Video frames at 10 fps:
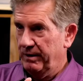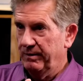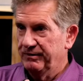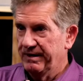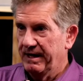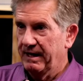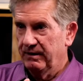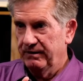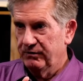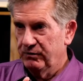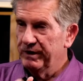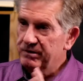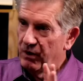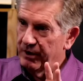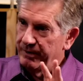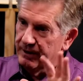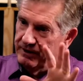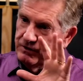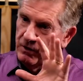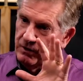is we talk about,
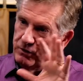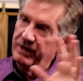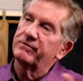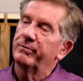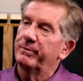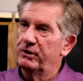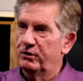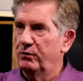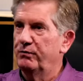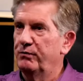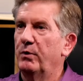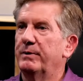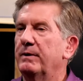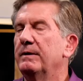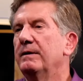it's our transformational formula.